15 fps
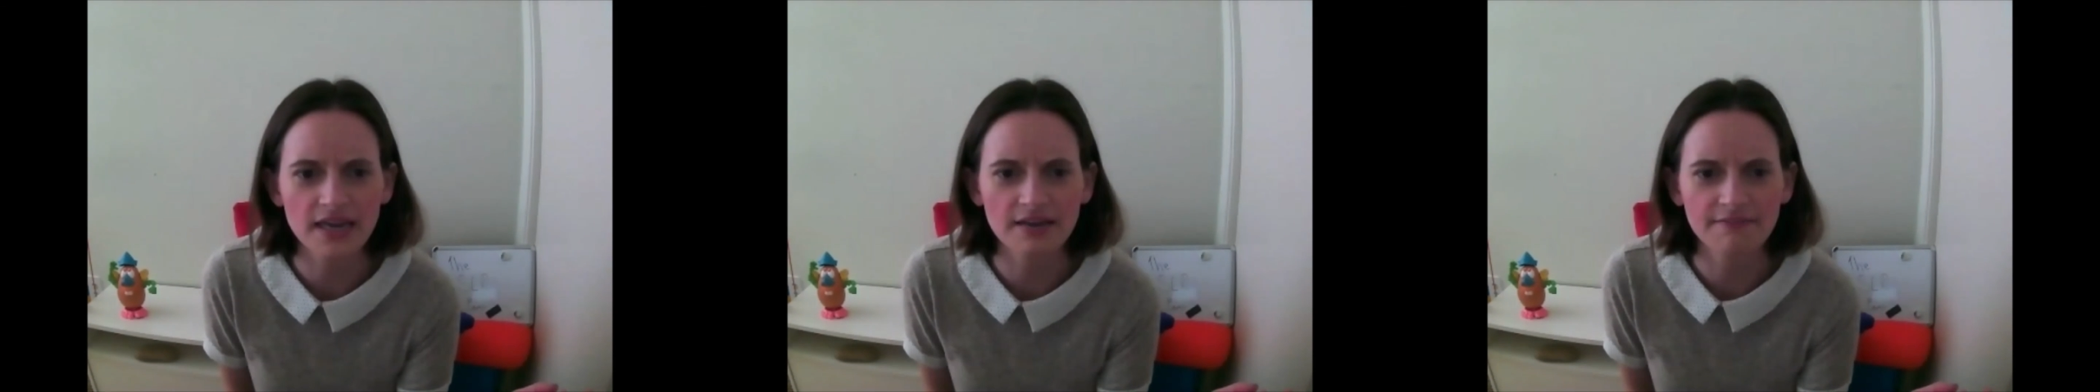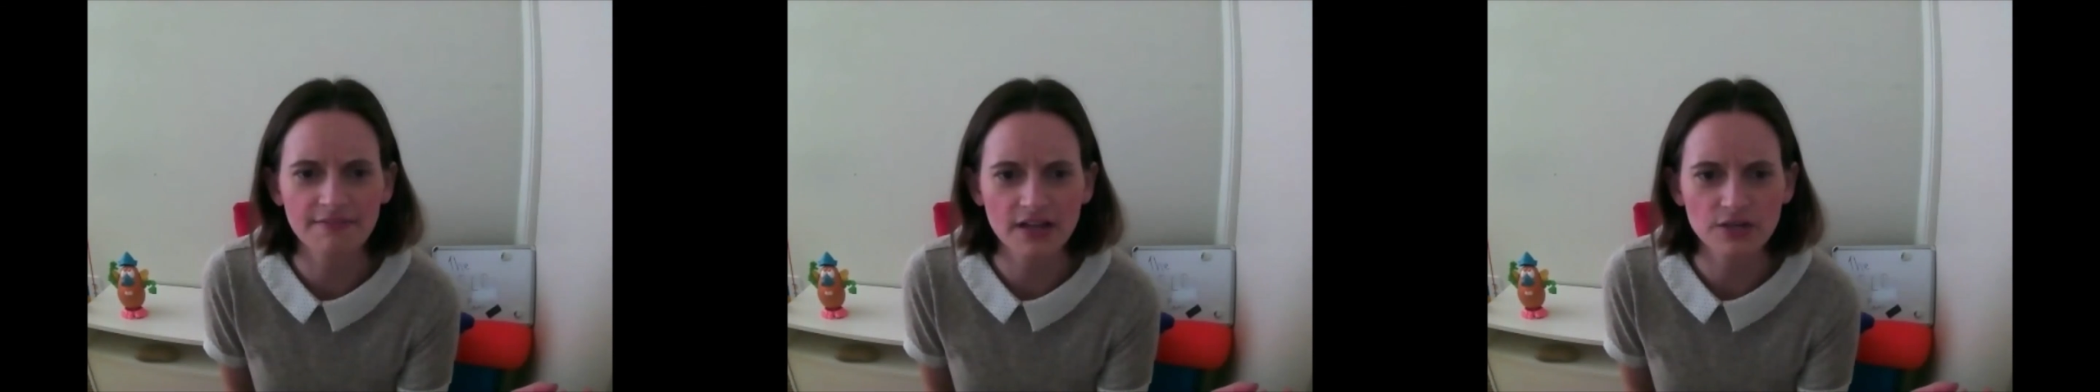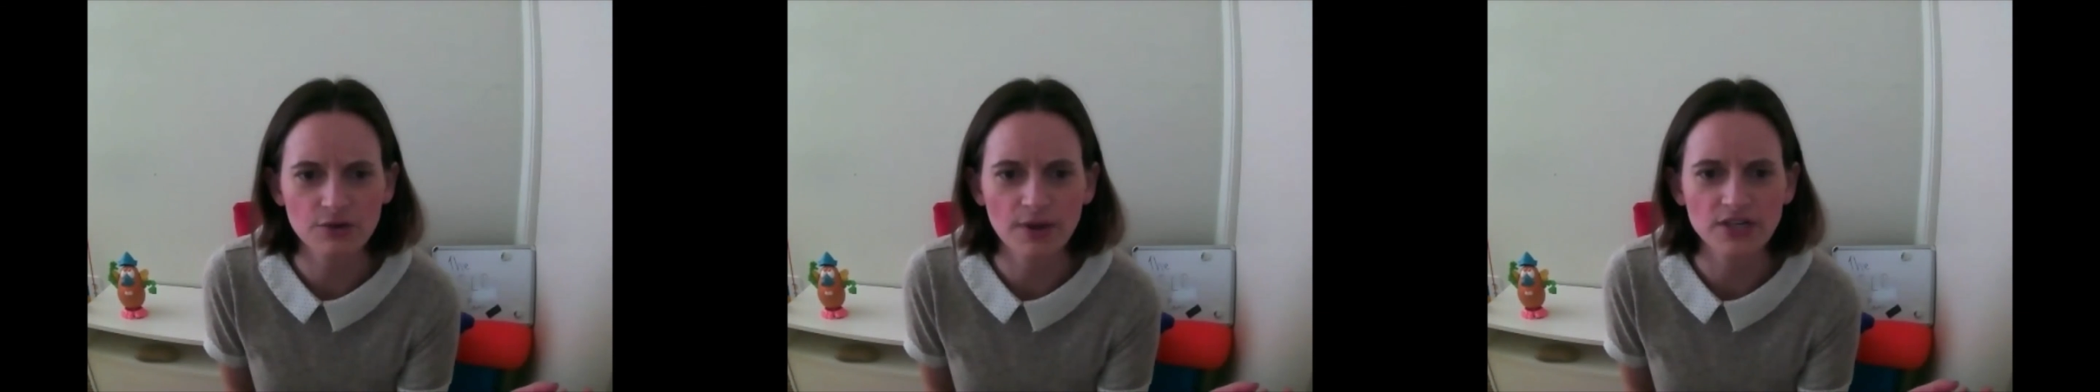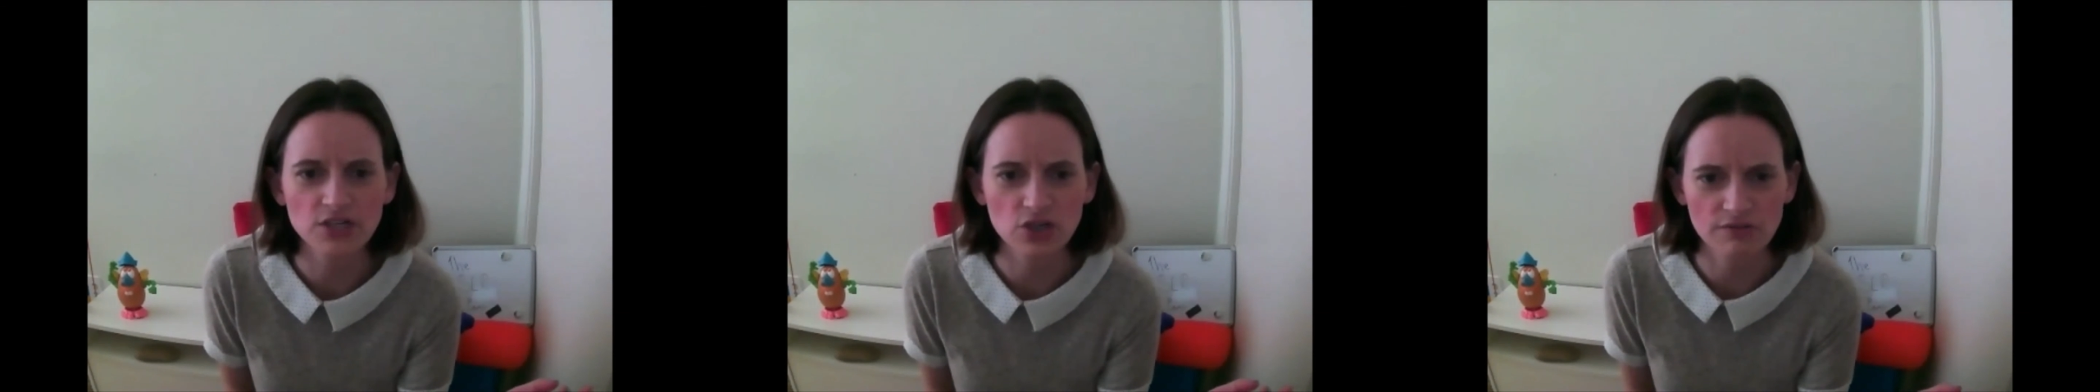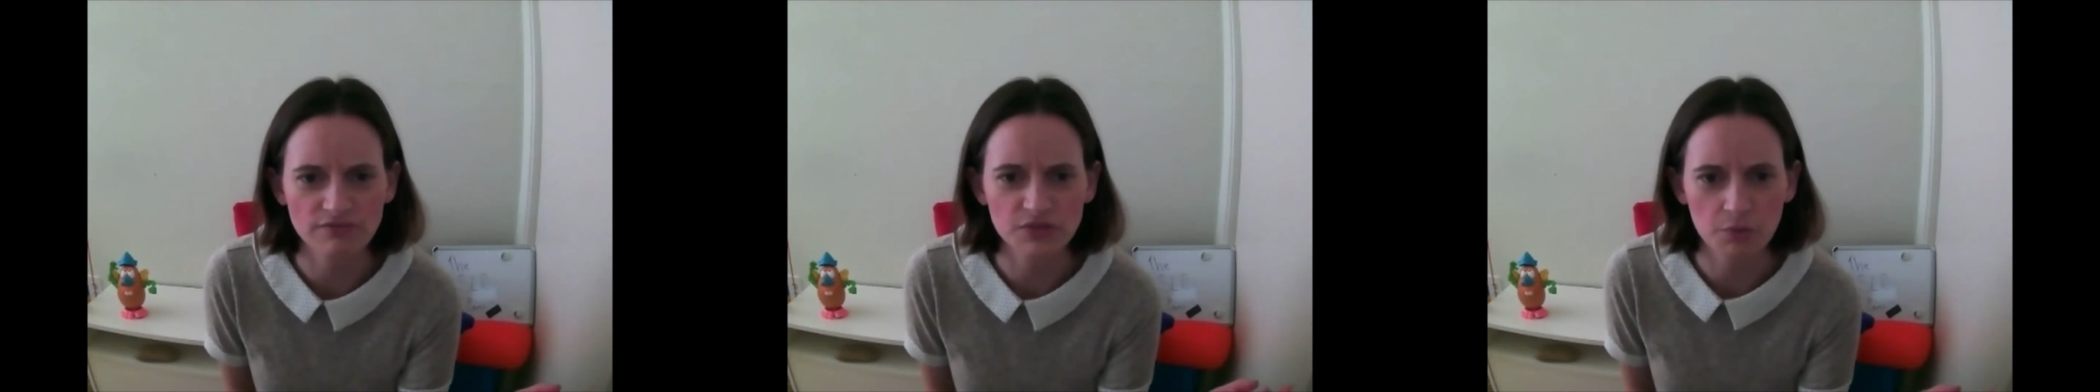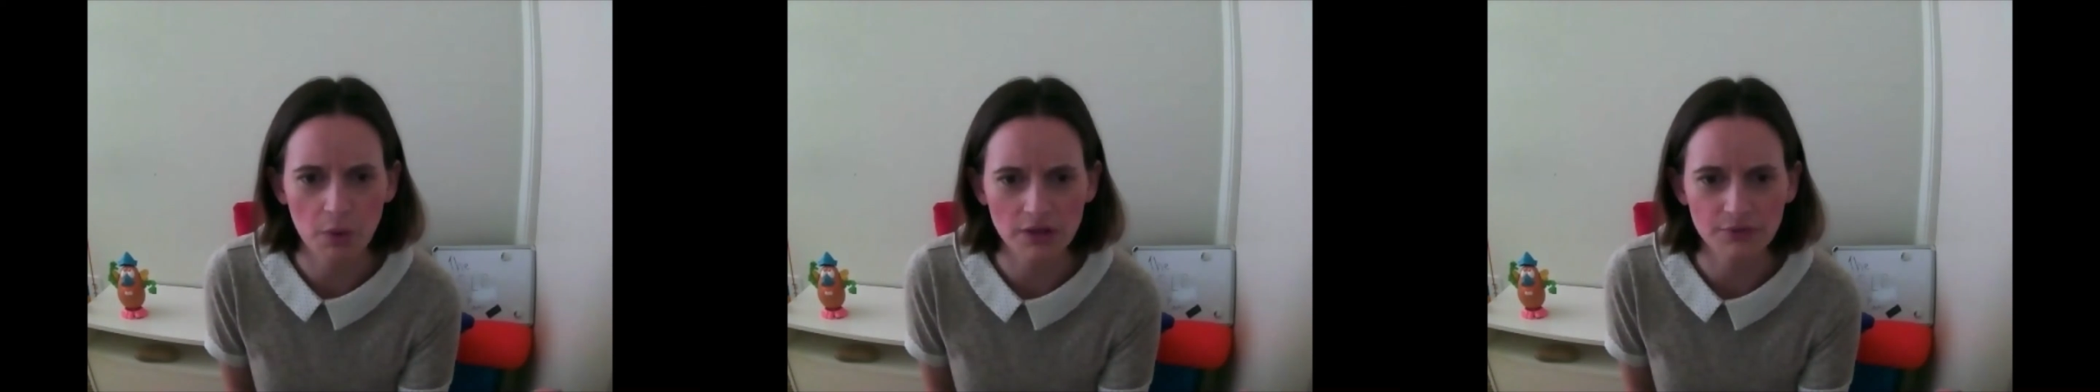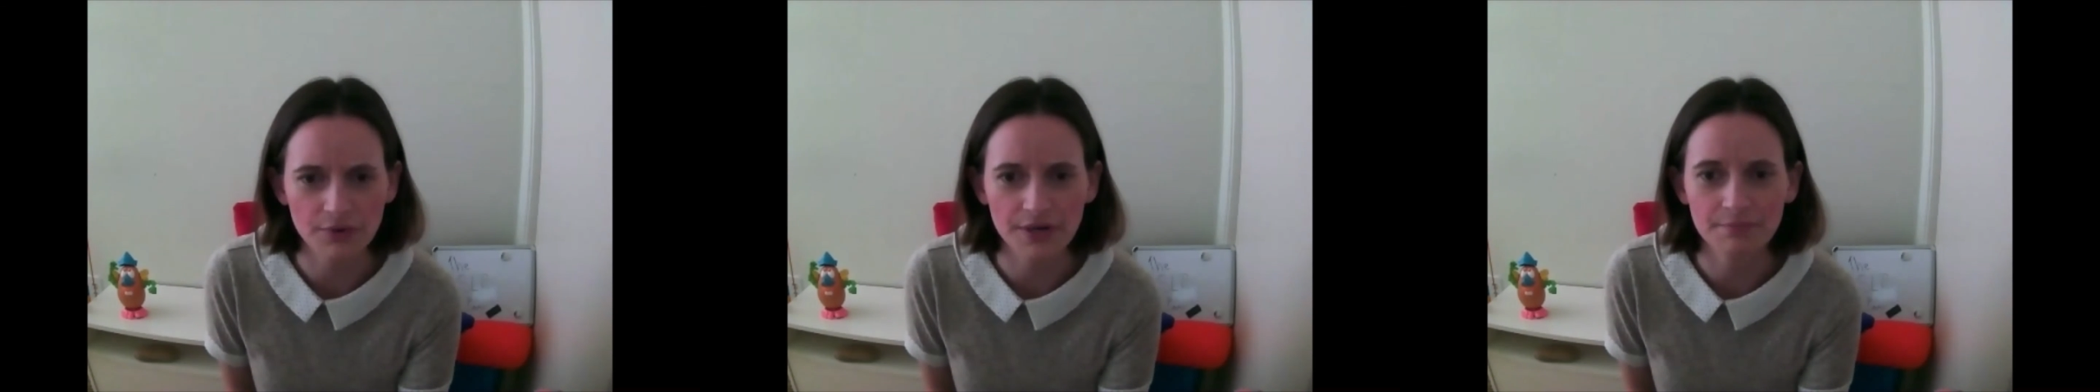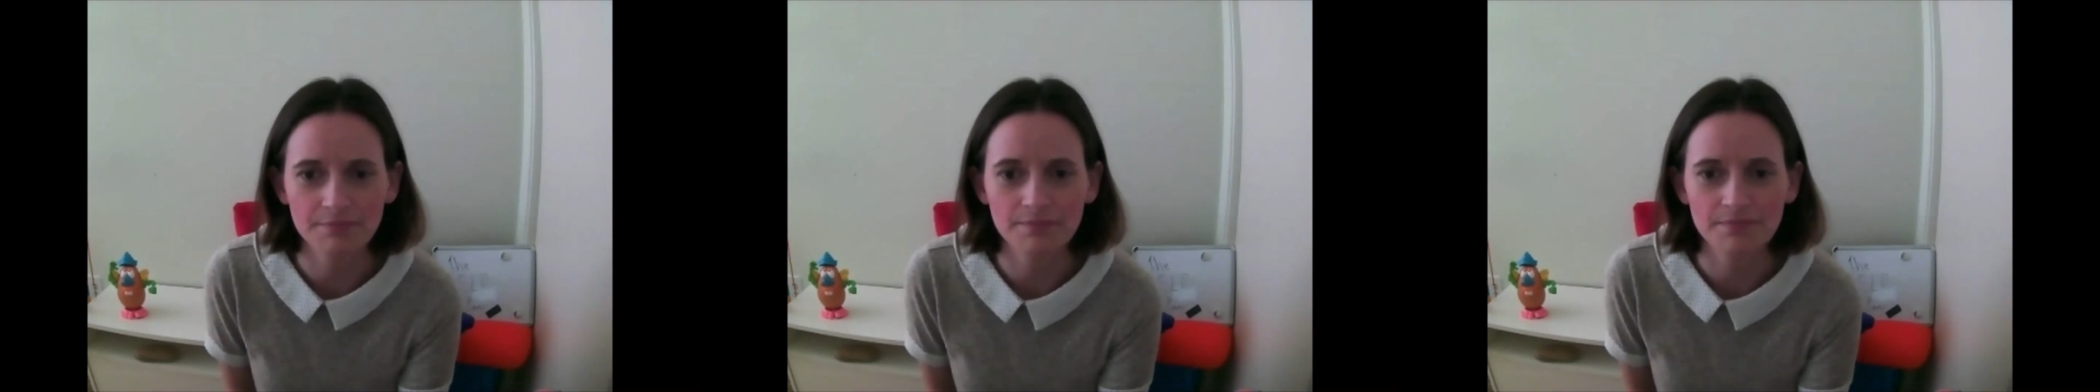evaluation of swallowing.